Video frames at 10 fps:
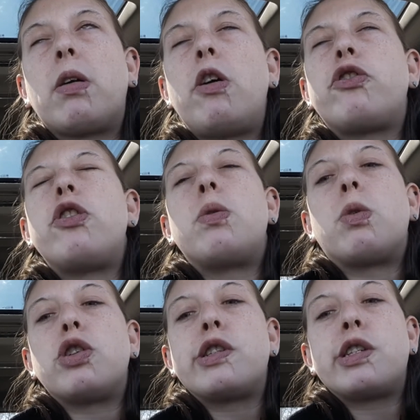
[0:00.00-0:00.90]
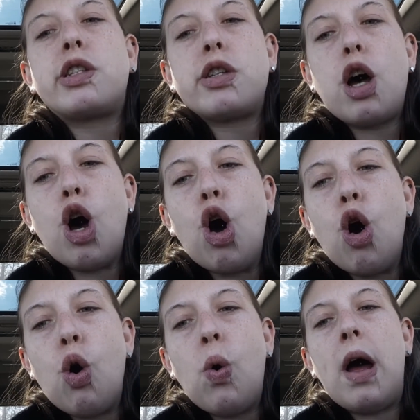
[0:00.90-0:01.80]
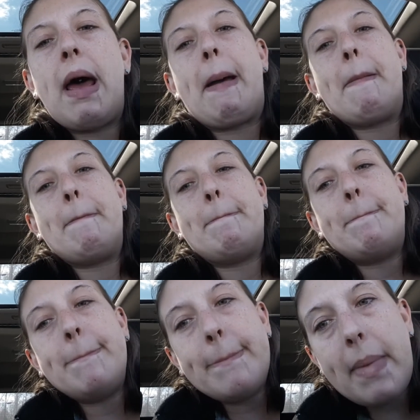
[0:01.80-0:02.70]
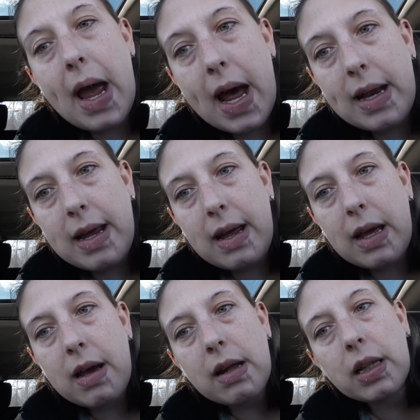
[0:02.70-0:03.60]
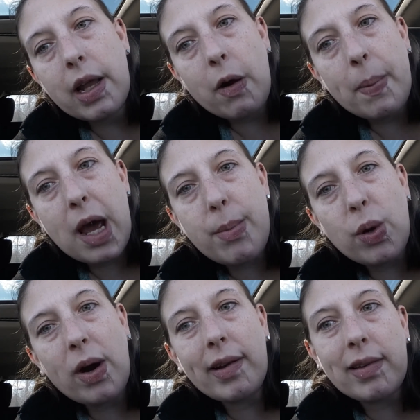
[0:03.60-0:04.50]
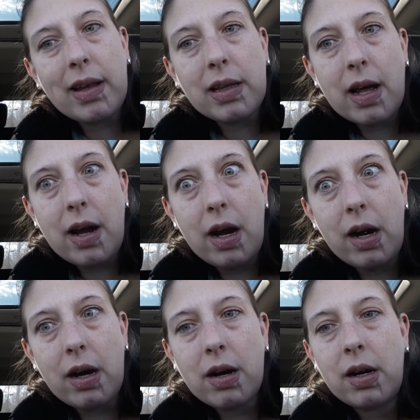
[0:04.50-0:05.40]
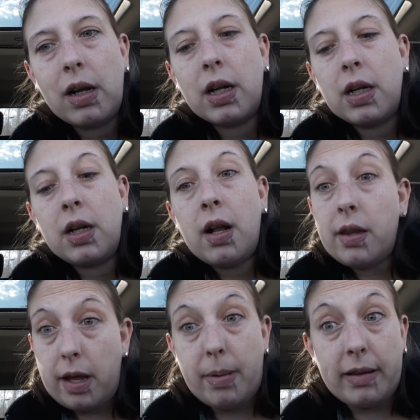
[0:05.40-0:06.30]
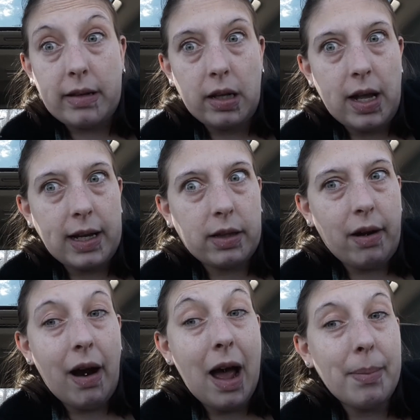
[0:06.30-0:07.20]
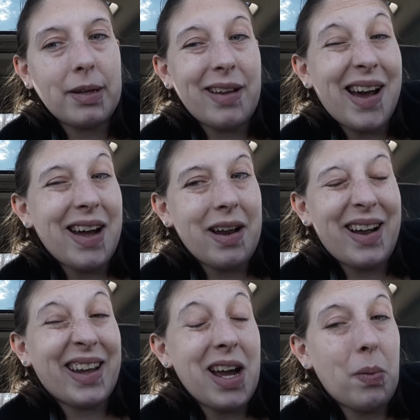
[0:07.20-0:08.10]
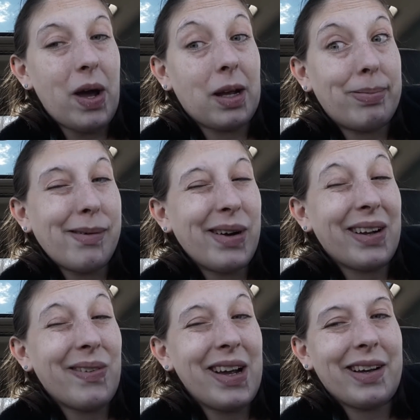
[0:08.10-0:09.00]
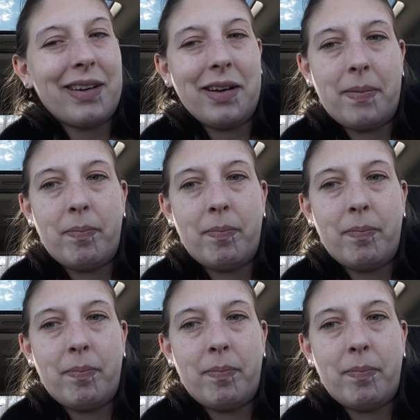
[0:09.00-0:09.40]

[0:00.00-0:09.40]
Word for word: gosh, there were so many little baby ones in there. They must have liked their habitat. I can't wink, but wink, wink